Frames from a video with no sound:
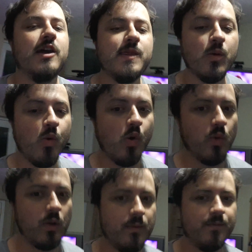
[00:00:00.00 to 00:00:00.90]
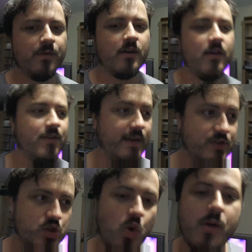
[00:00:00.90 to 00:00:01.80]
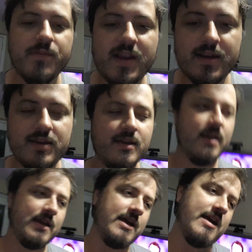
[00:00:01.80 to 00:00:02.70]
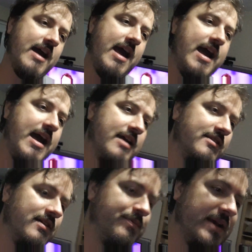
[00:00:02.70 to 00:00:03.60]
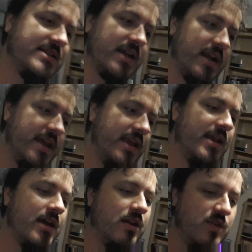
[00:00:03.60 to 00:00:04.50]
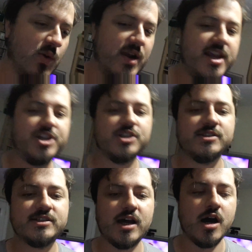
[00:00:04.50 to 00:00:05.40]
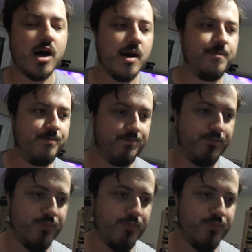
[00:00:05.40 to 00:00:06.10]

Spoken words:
in the wall. They've stormed it, and basically the Orlesians are